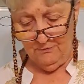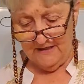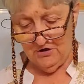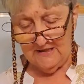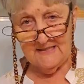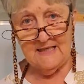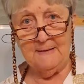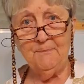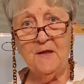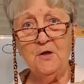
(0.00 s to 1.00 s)

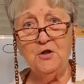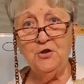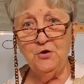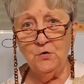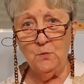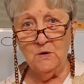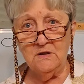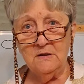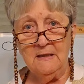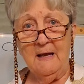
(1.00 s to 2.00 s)
register, you
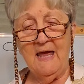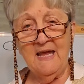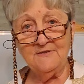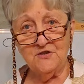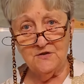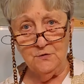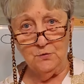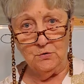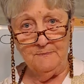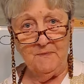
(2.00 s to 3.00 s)
will at
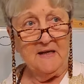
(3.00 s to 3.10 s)
school